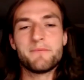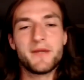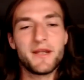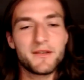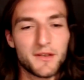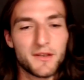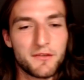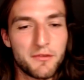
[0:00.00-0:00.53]

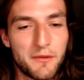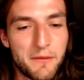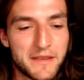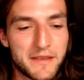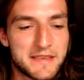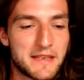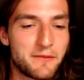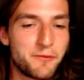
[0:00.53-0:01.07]
minutes over when
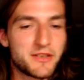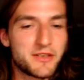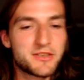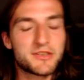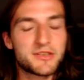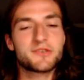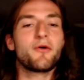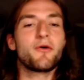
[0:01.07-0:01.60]
we said we'd
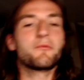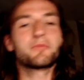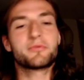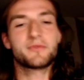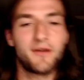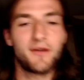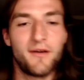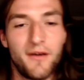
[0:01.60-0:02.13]
stop,
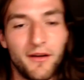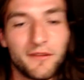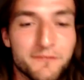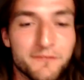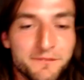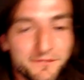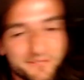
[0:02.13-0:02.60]
Carl.